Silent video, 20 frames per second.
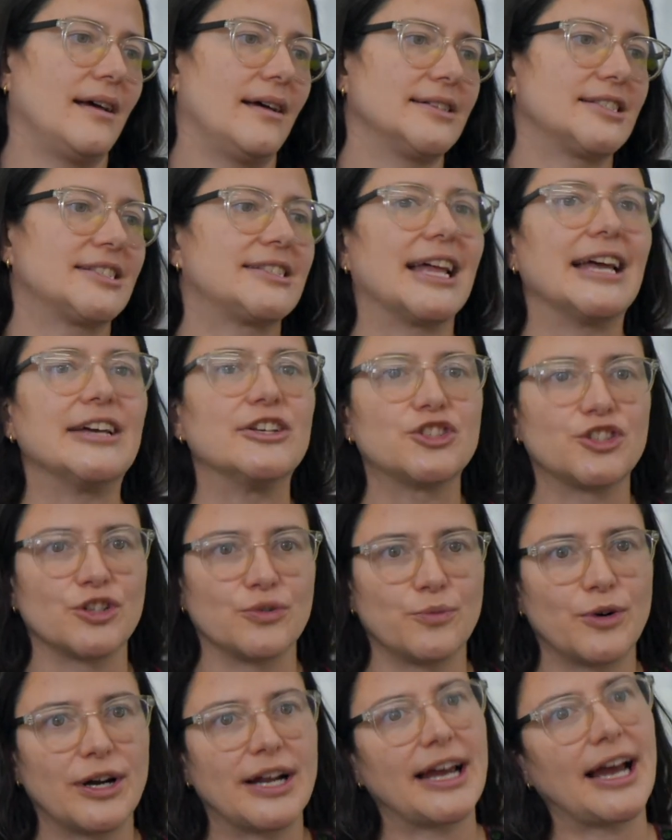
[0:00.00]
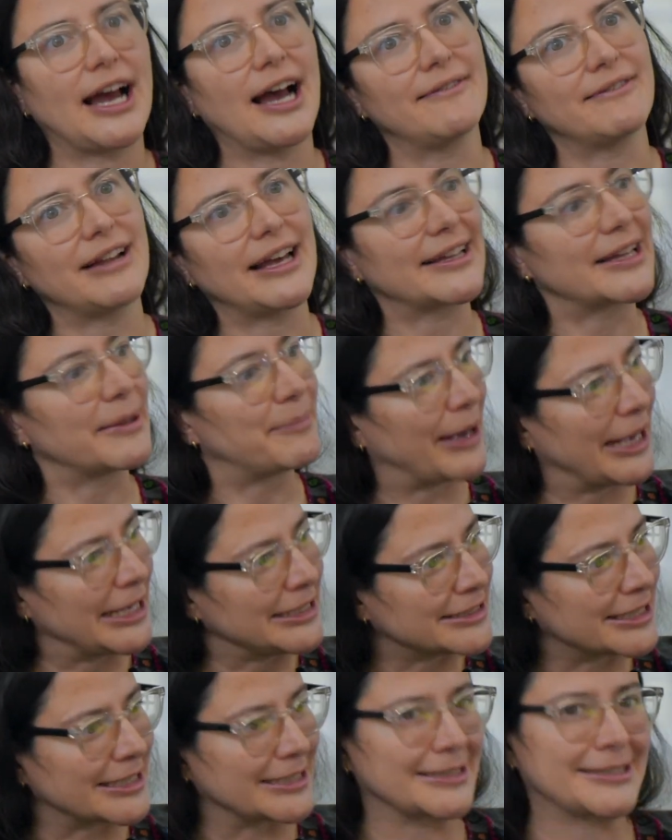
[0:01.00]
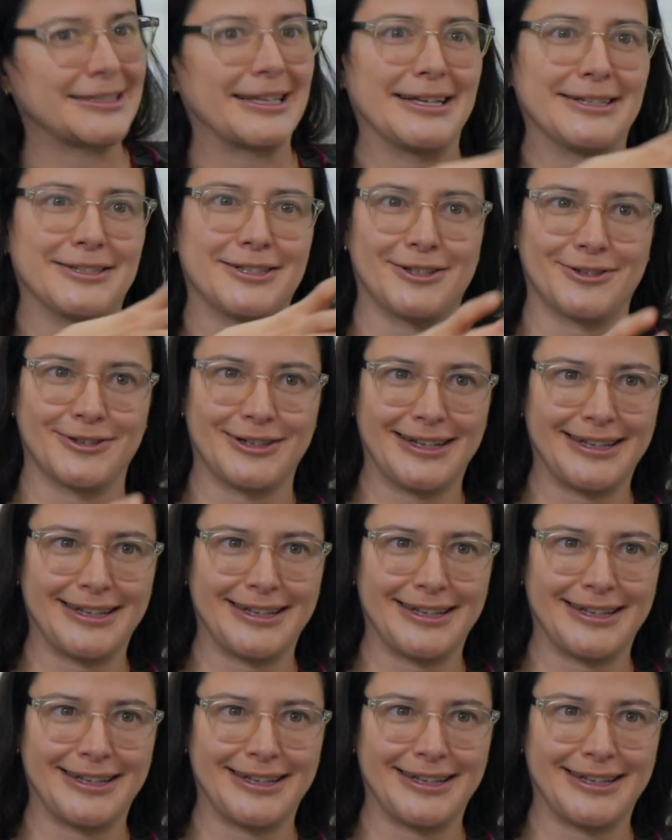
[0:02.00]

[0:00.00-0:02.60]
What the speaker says: station where I have like the painting station